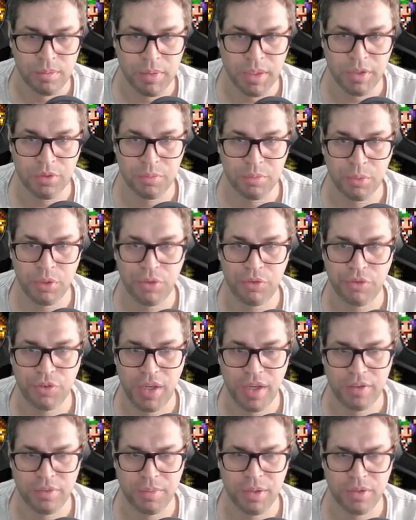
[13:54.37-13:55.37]
But it's pretty
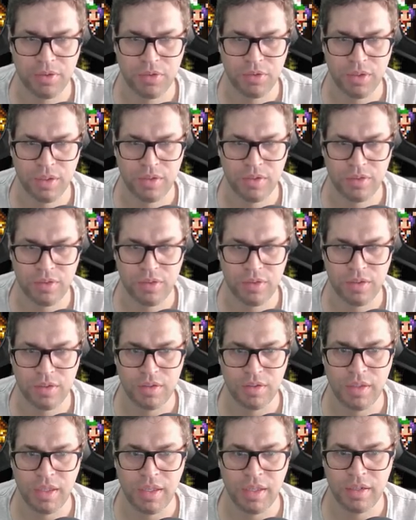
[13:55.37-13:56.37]
fast because you can
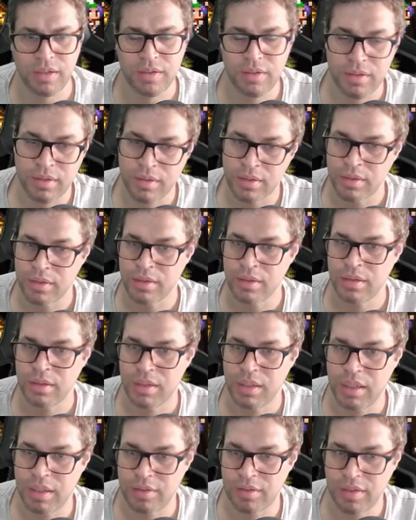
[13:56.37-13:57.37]
see that
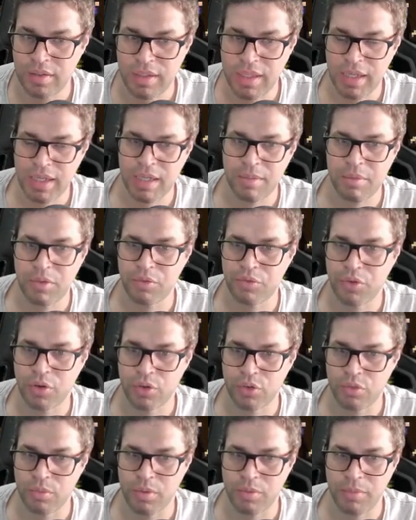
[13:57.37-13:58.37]
it's attacking
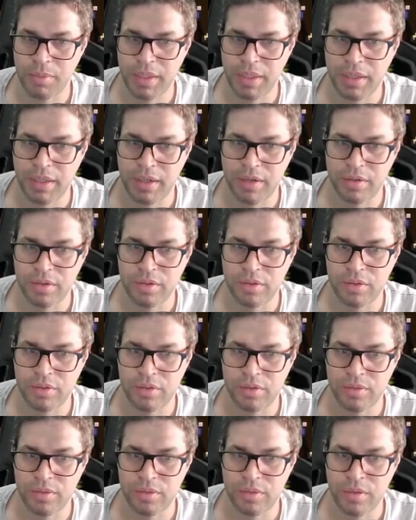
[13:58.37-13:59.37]
before some of my characters.